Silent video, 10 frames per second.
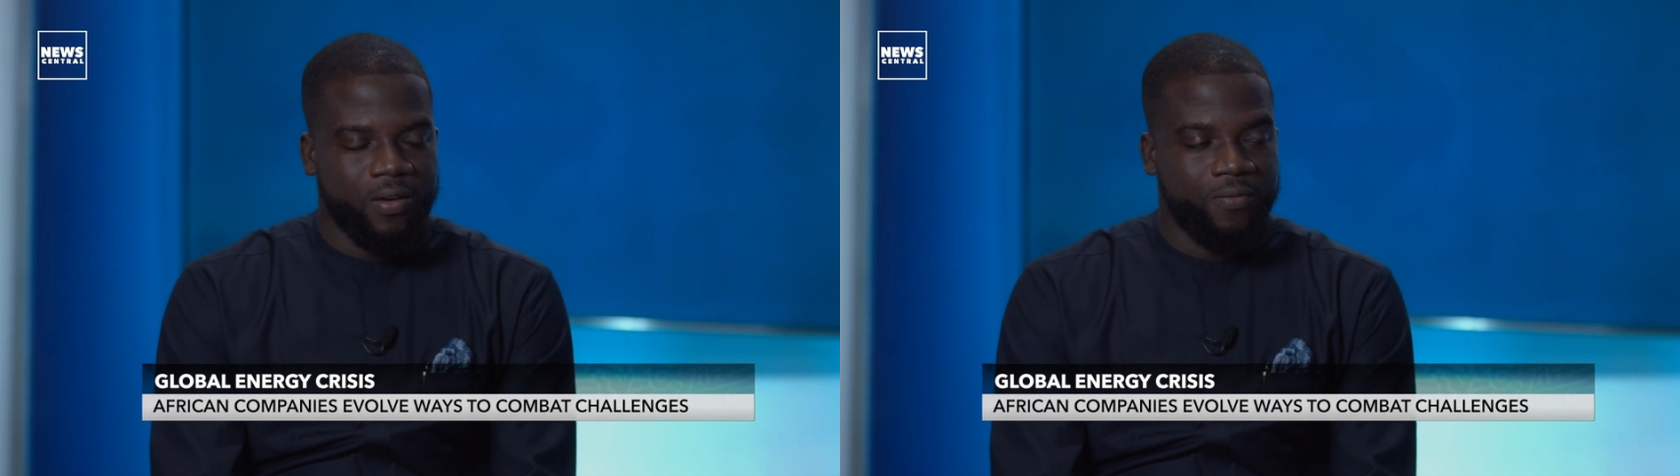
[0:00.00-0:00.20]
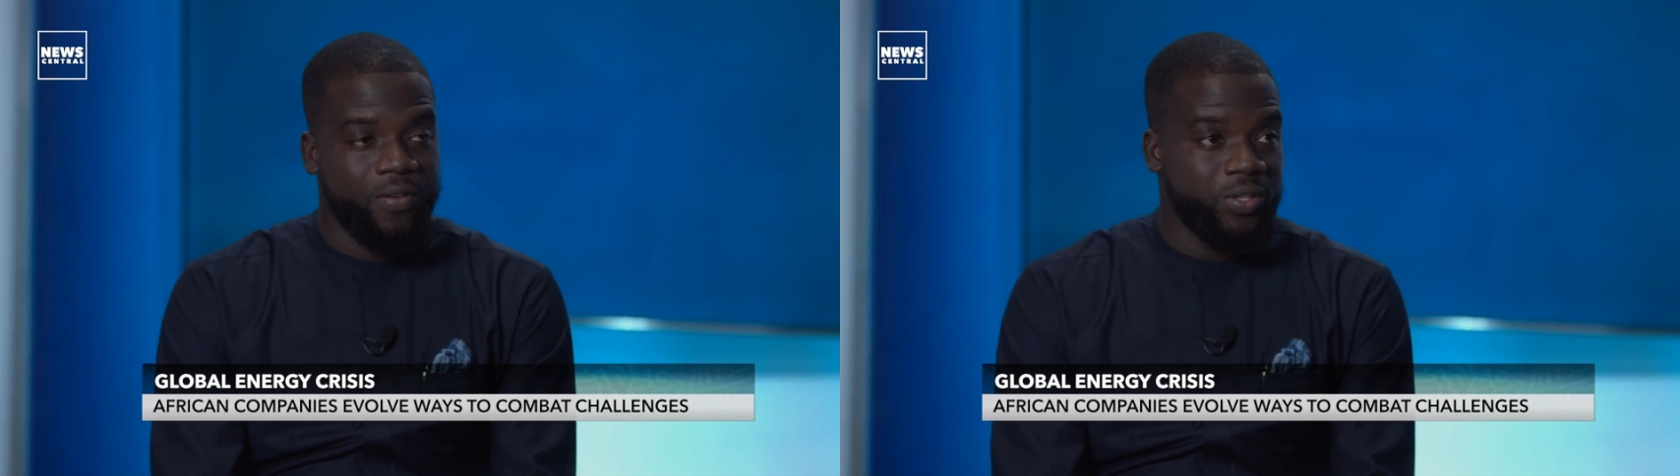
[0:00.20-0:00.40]

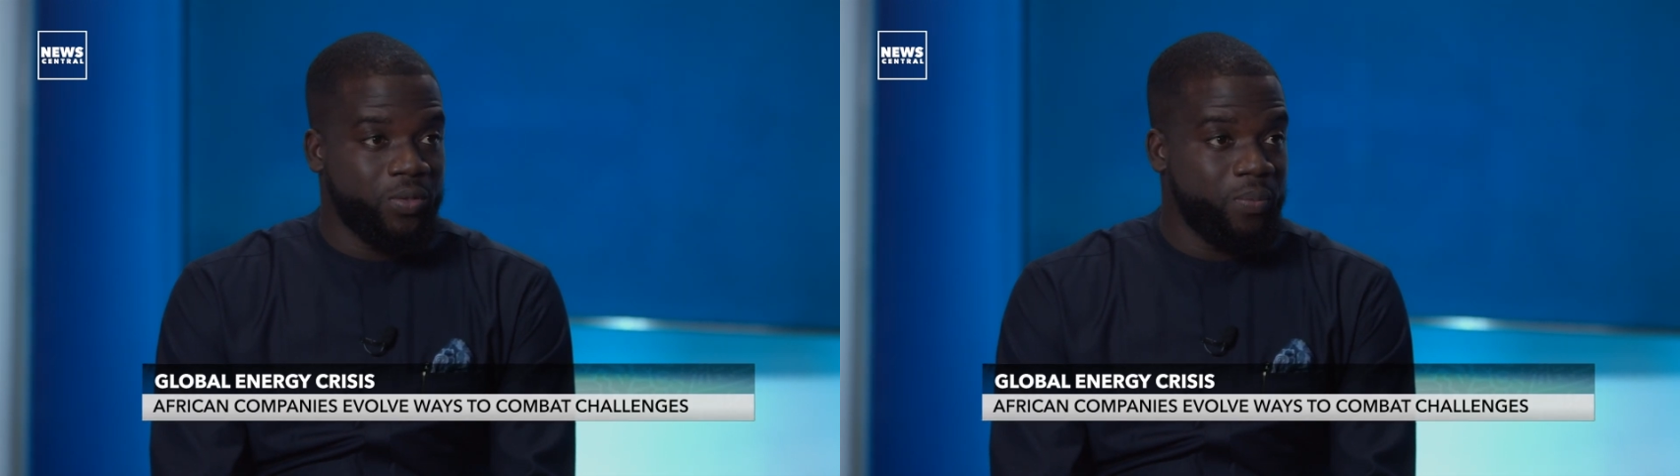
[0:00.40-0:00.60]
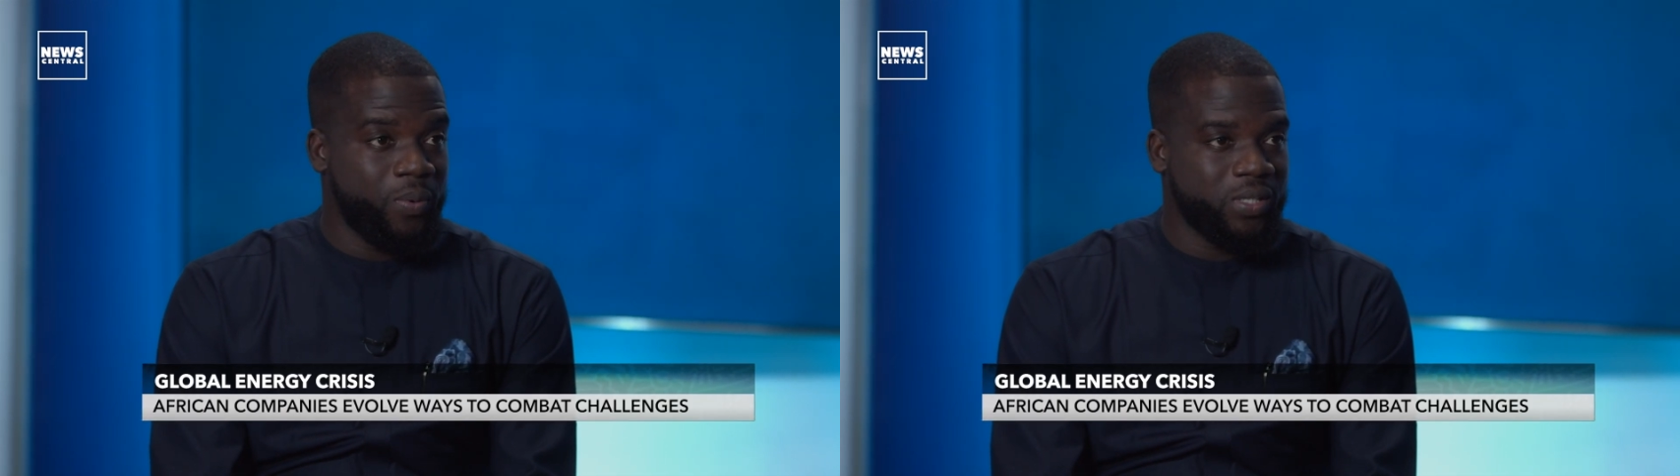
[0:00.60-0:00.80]

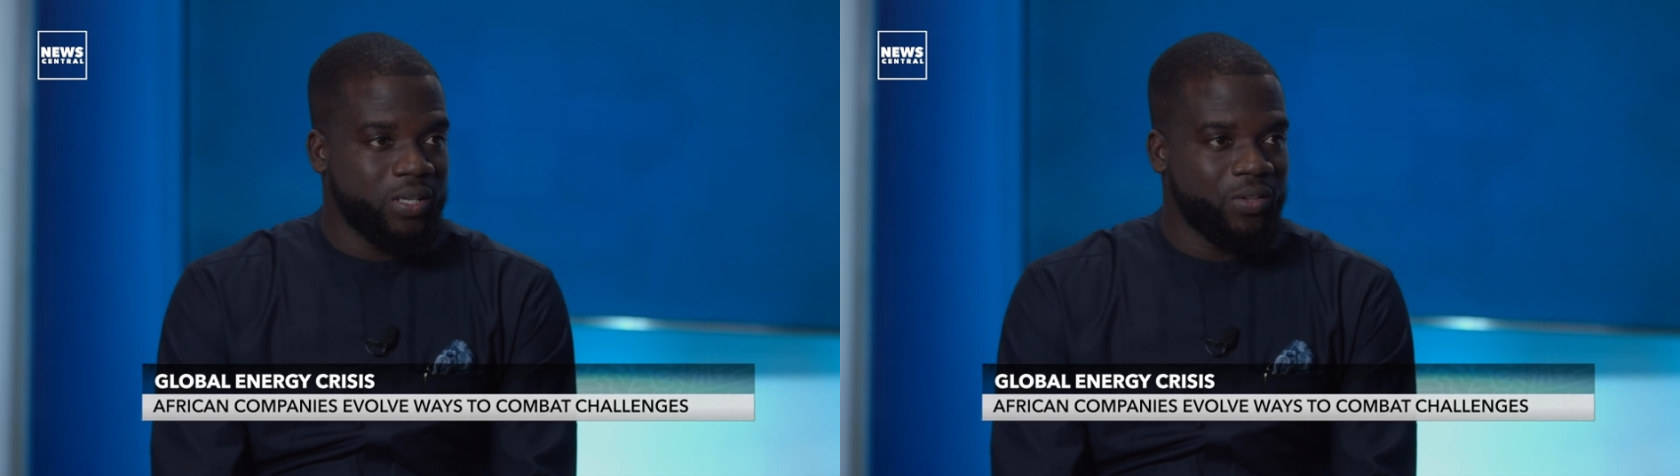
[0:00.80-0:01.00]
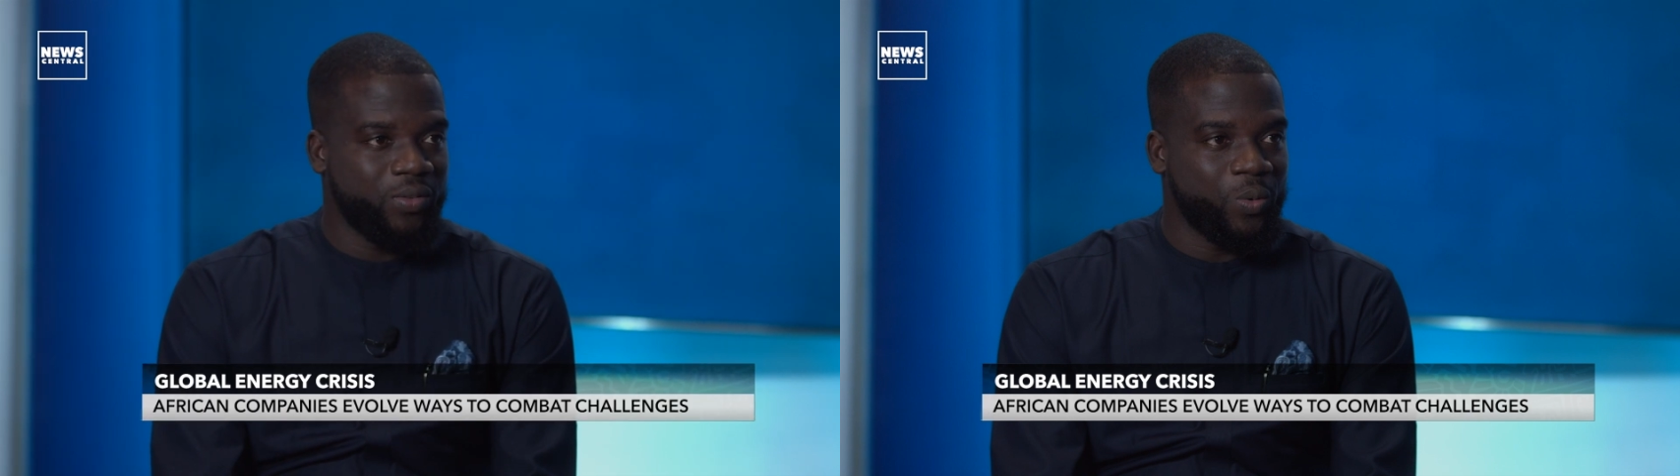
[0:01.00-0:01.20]

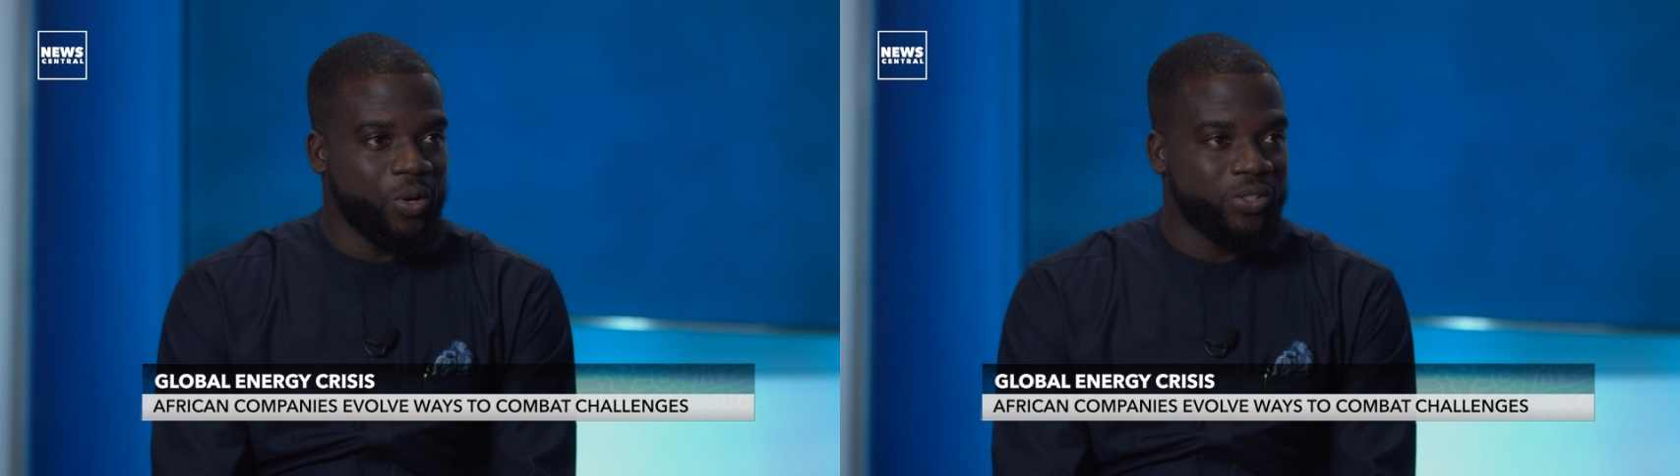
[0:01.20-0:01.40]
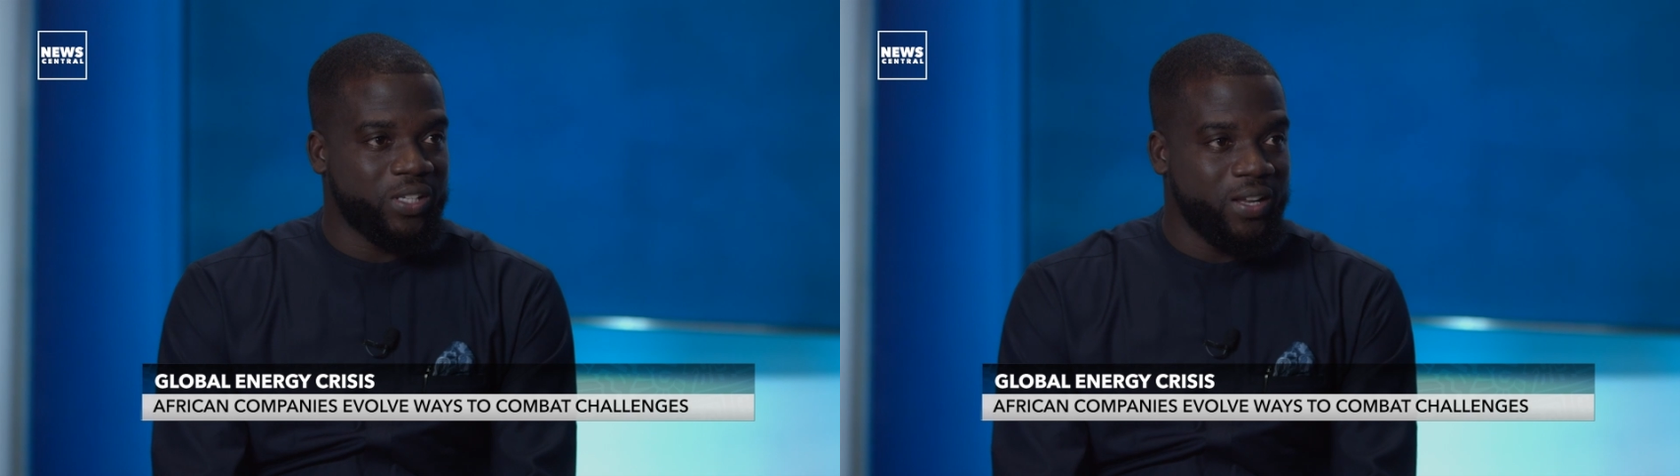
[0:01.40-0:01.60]
53% of the
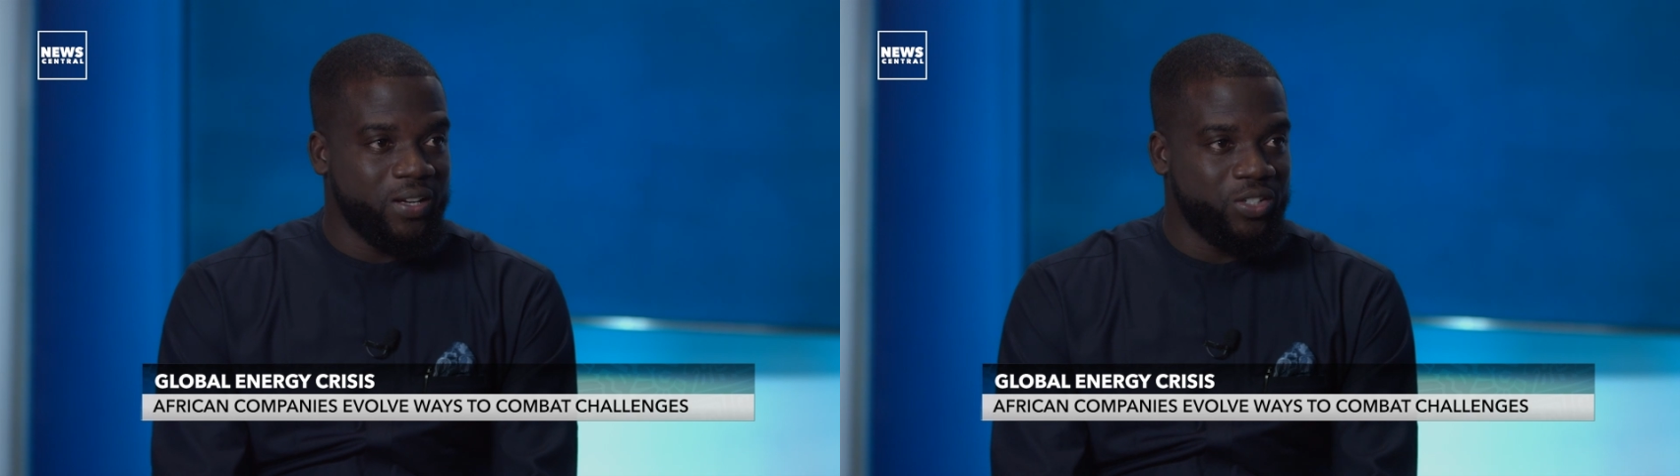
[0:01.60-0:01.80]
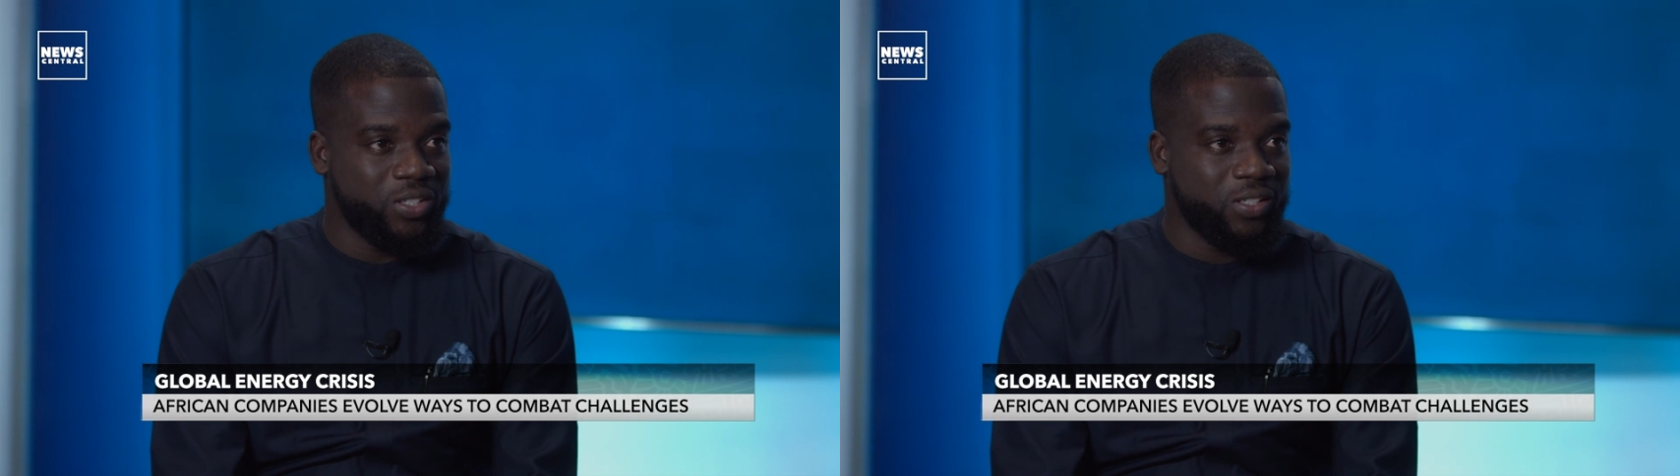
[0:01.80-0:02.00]
world's
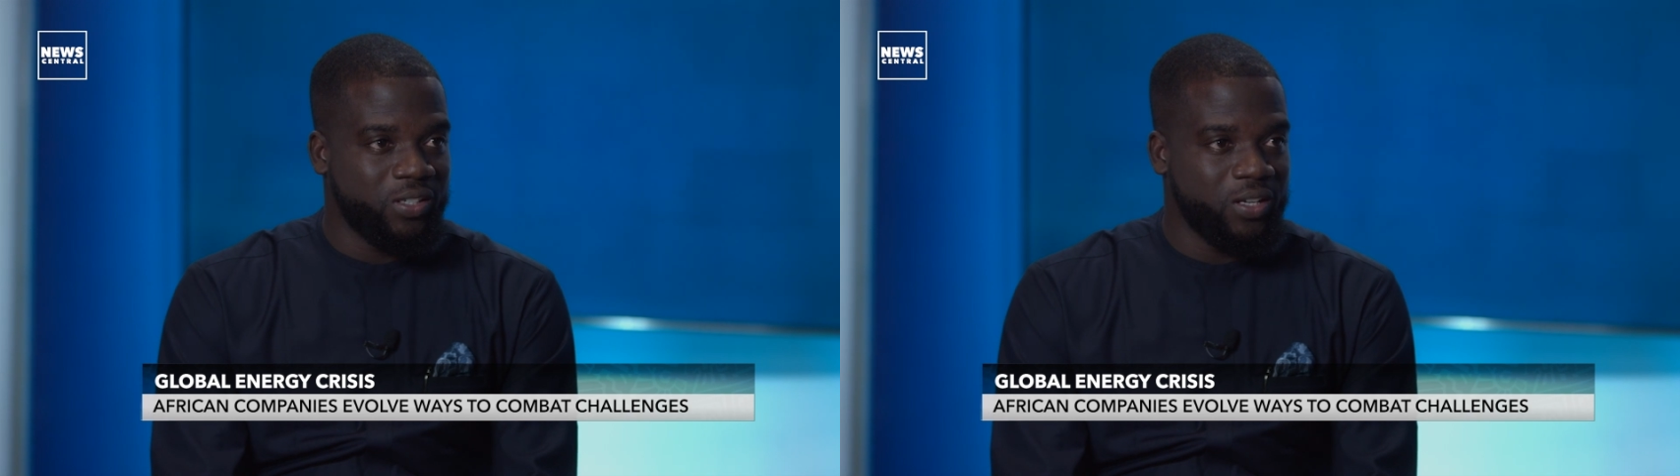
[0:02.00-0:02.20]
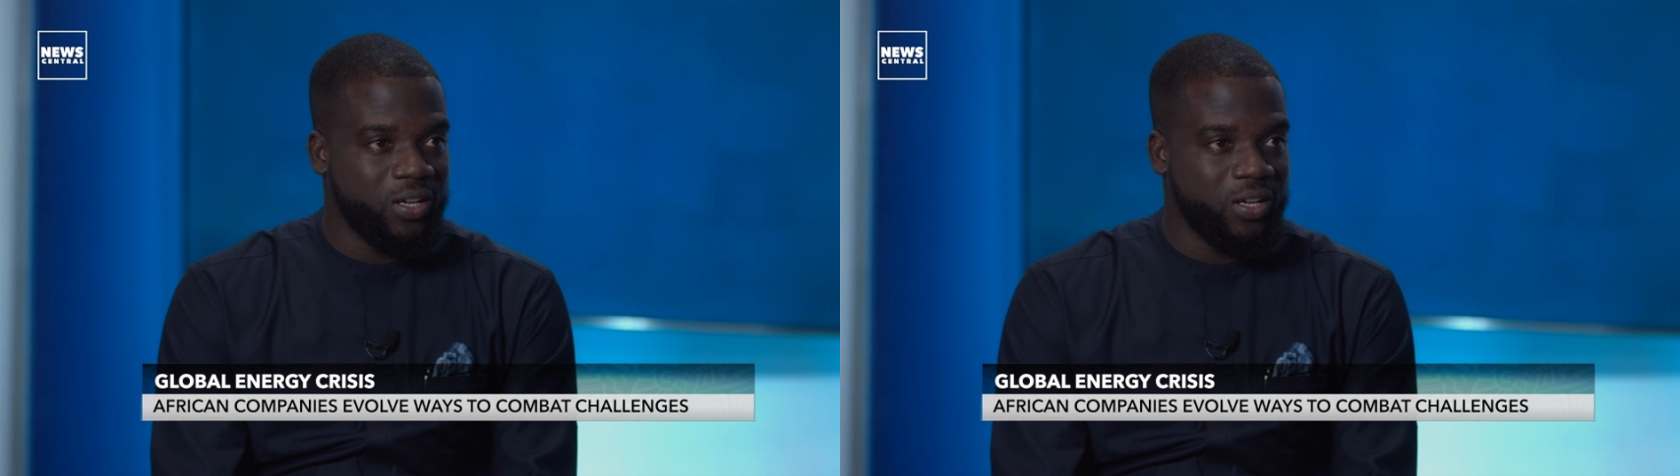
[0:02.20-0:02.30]
energy